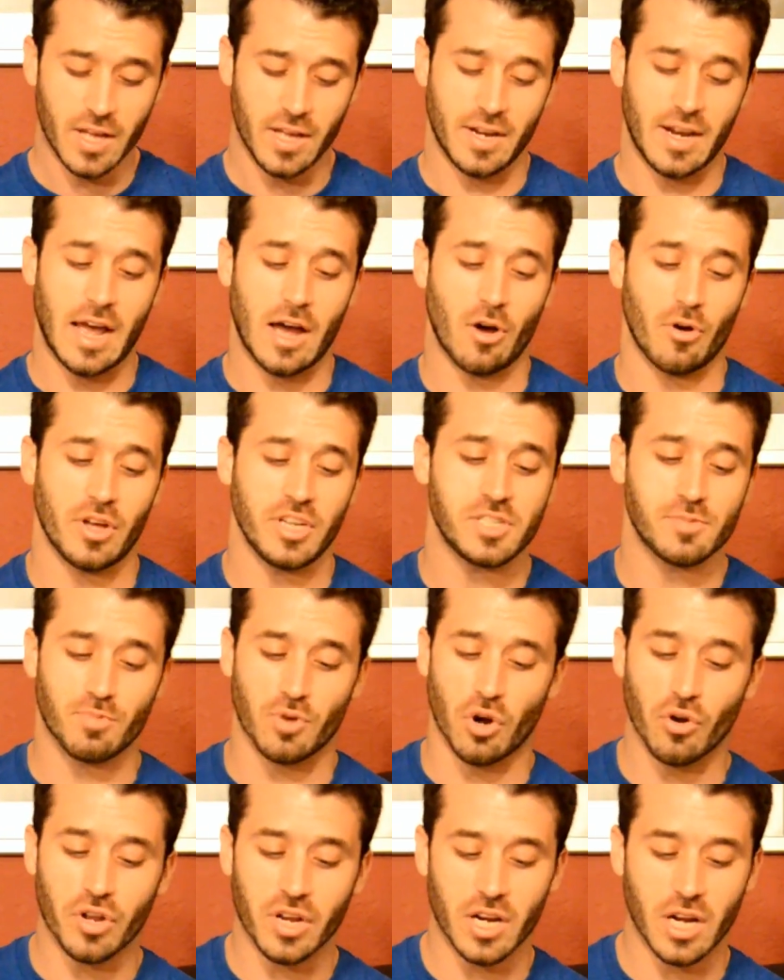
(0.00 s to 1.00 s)
Now, it's
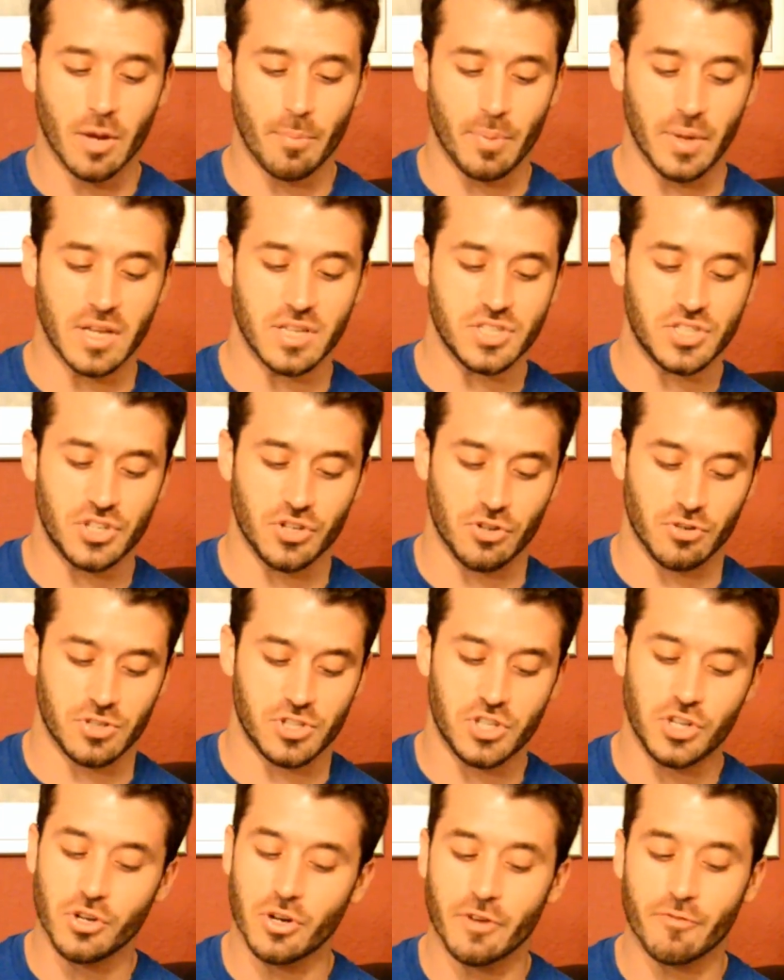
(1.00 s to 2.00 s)
broken up into
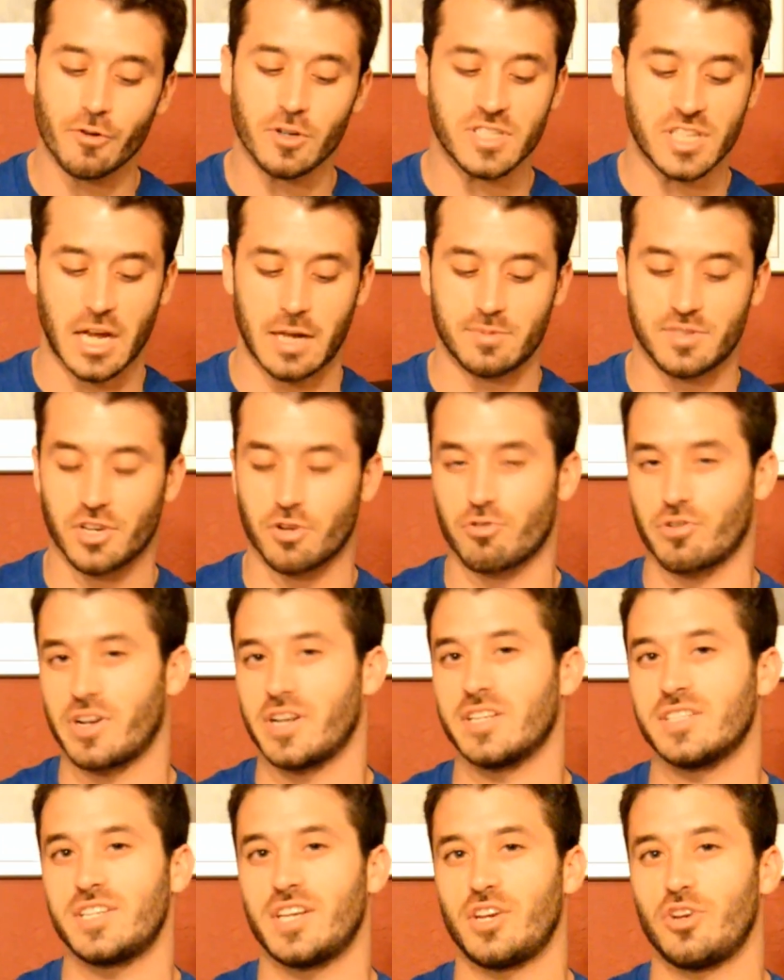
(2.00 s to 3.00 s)
2 different types of
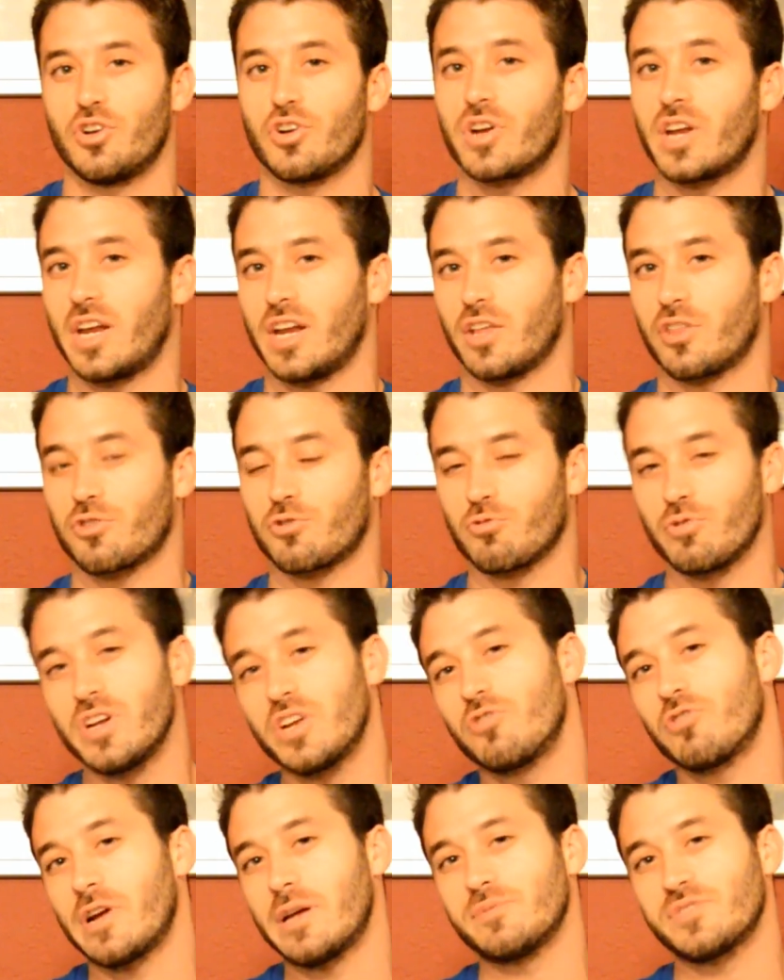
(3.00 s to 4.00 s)
creatine. You're getting 3
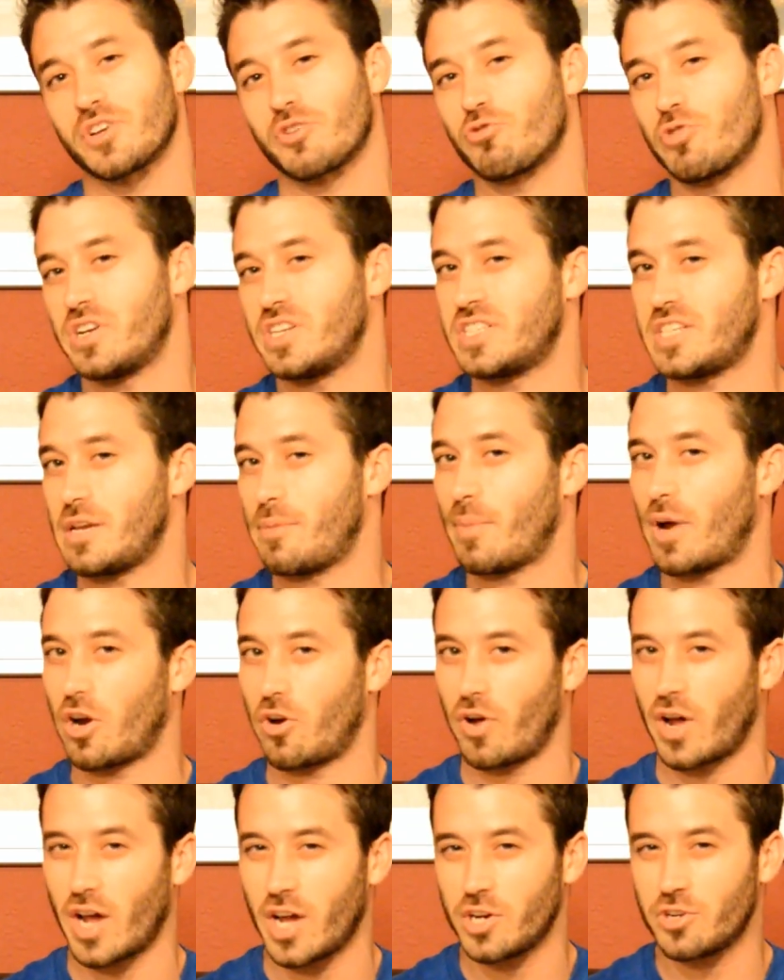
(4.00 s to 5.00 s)
grams of creatine
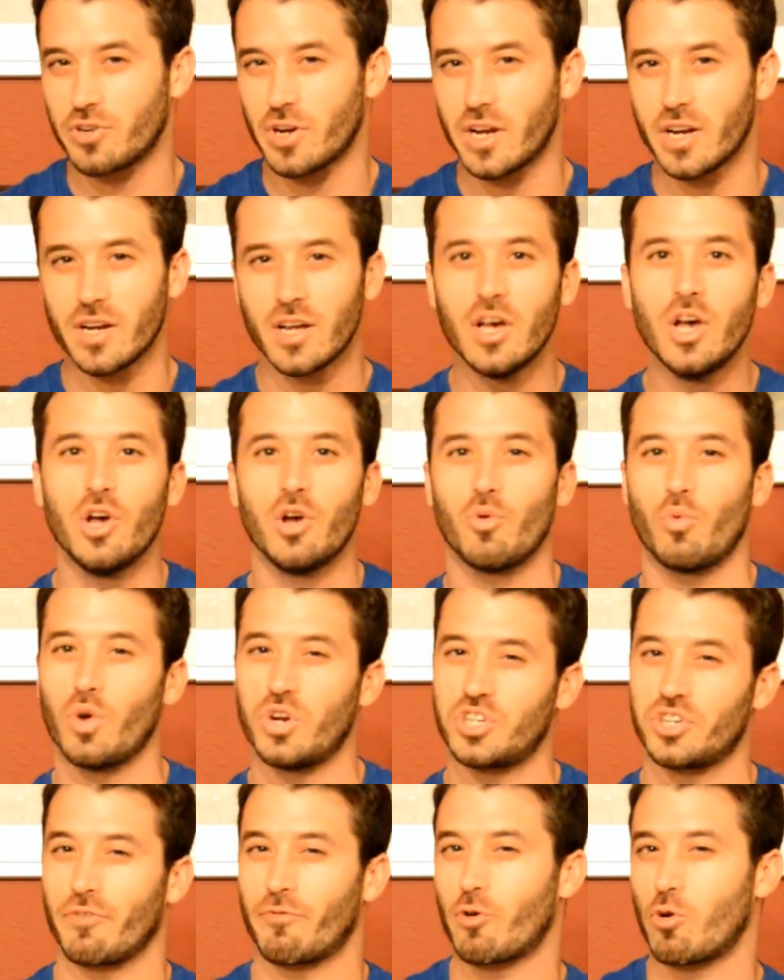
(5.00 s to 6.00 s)
monohydrate,
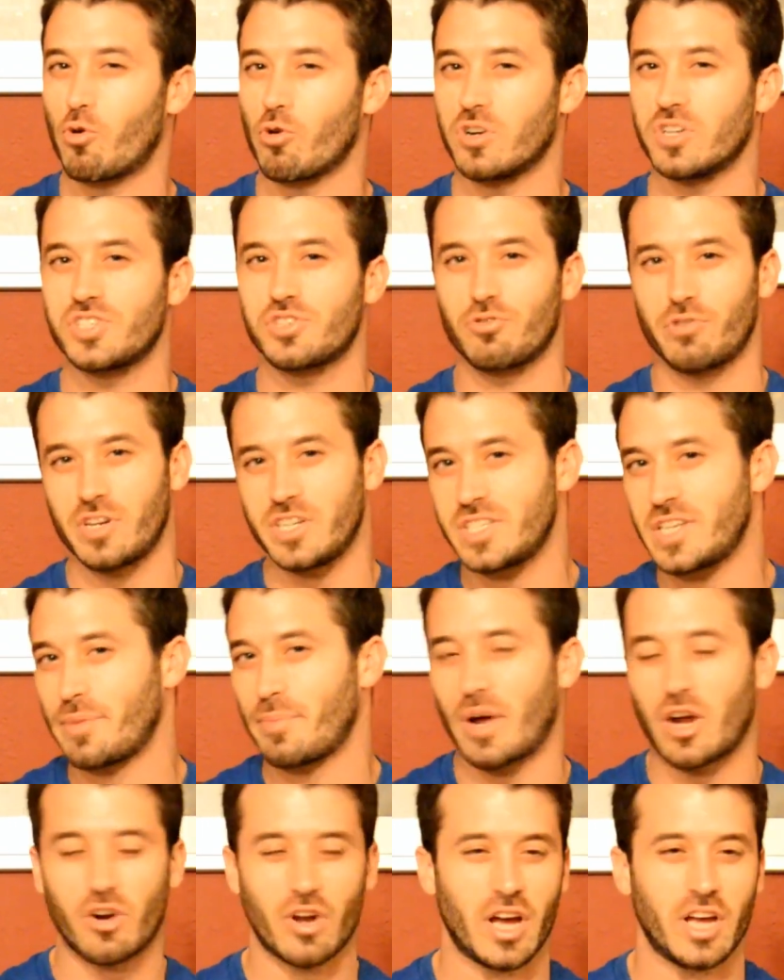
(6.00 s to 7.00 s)
which of course, creatine
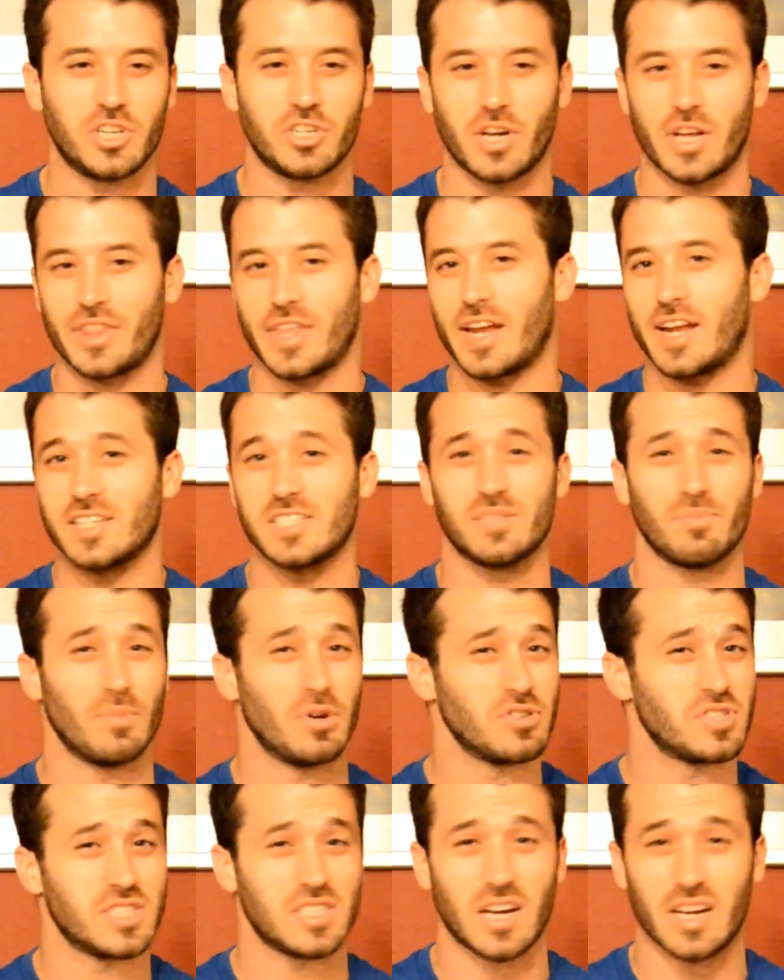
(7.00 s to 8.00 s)
monohydrate, that has the
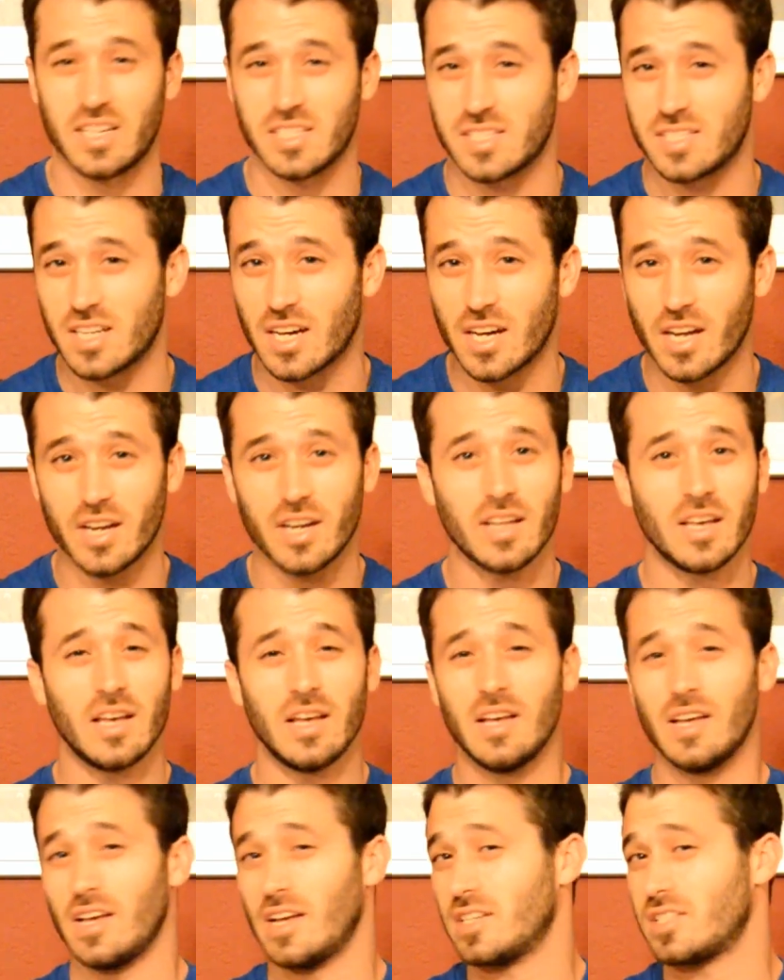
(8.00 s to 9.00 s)
most studies done.
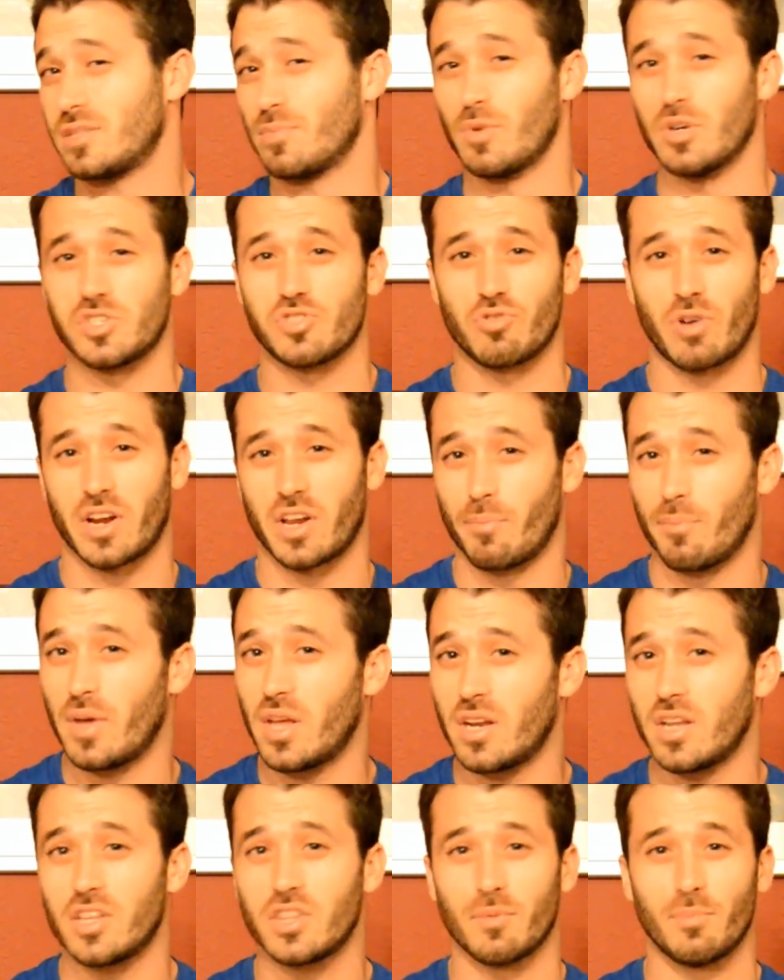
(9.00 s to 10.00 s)
It's the most
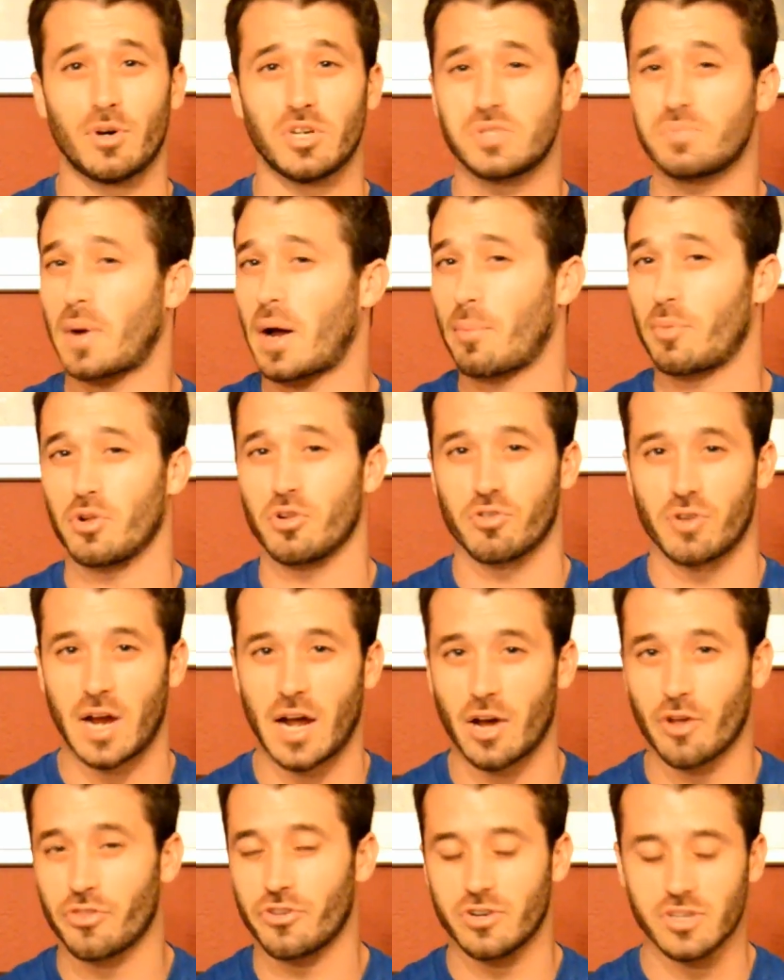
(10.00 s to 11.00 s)
recommended, the most popular
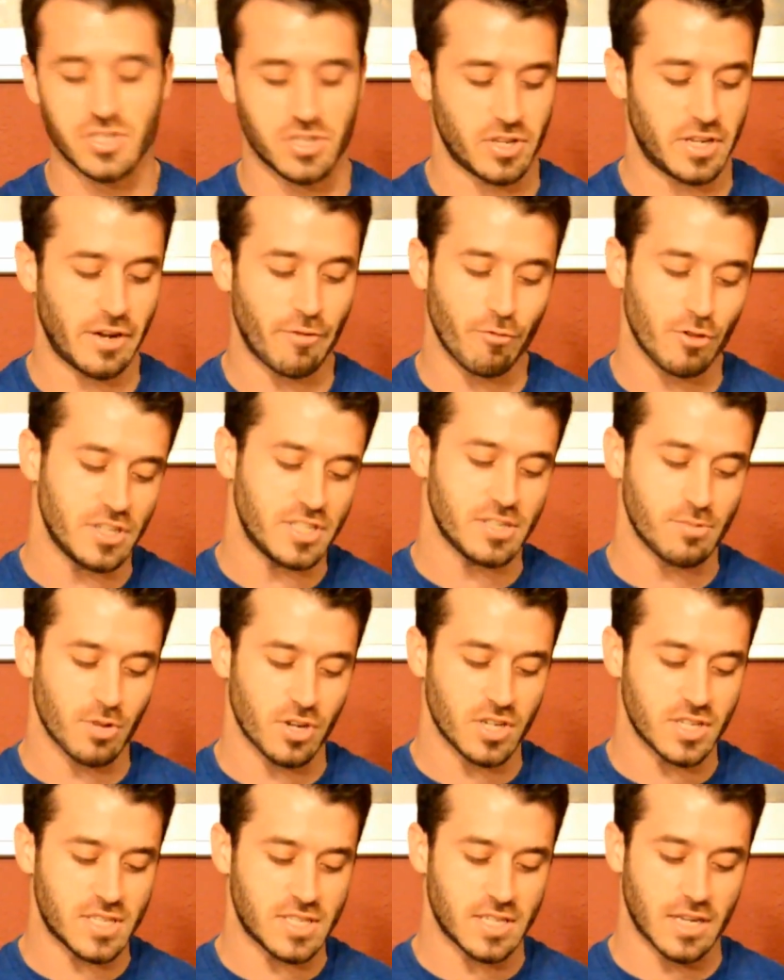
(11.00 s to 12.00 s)
out there, so definitely some
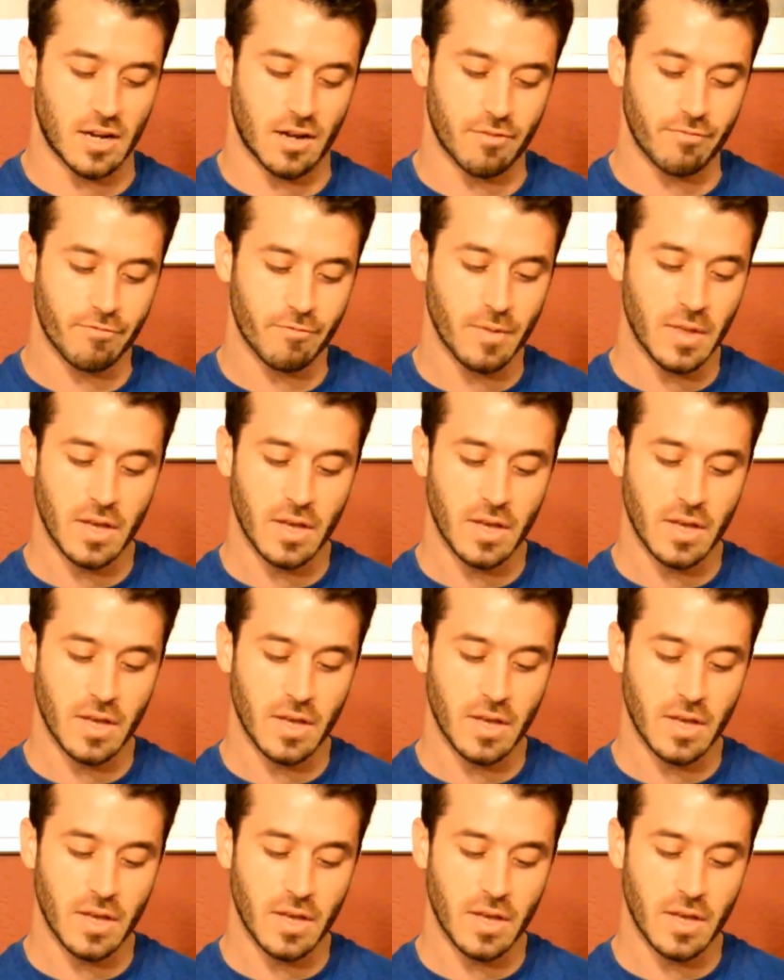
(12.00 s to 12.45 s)
good stuff.